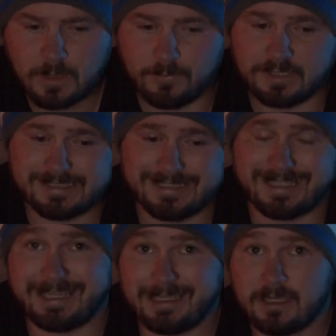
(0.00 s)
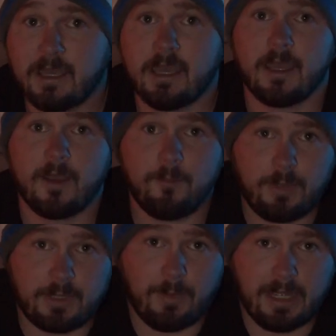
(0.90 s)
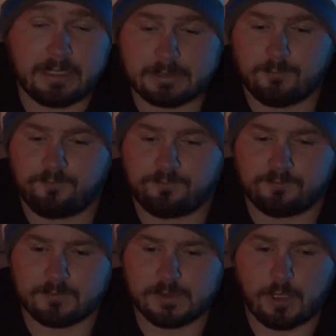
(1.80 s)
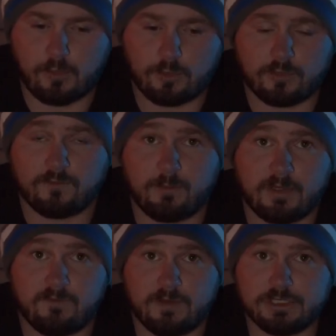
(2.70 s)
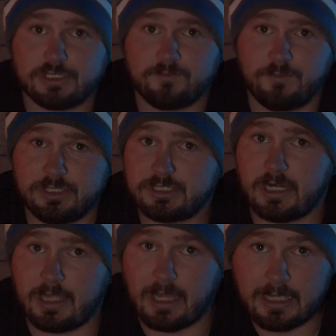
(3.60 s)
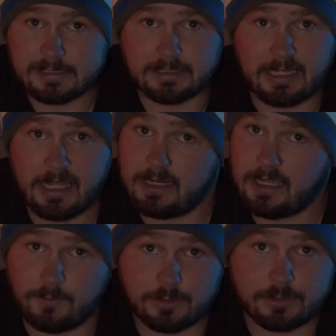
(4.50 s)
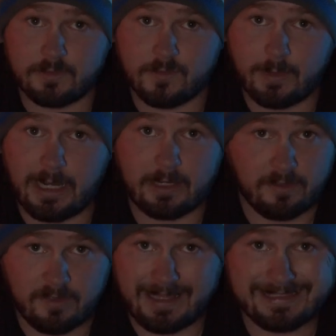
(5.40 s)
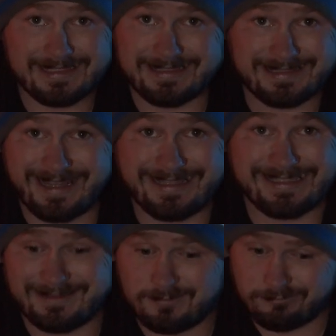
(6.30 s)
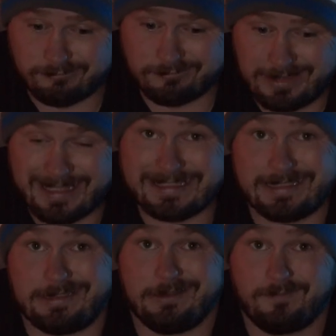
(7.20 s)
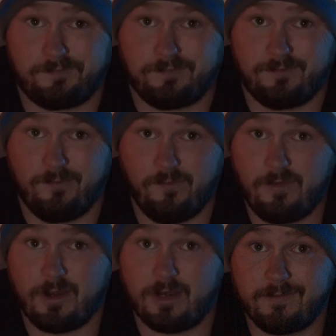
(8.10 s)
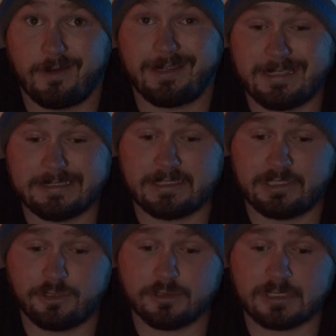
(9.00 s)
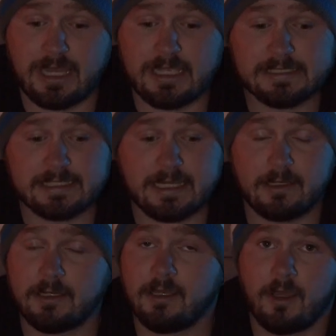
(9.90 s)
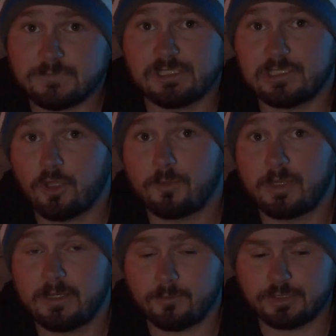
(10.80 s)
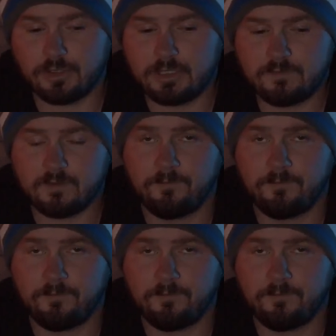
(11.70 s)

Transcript: But this thing here, big bait, so looking for big fish. You're just going to cast it out and retrieve it back. That's it. Very easy to use. Cast out, slow to medium retrieve.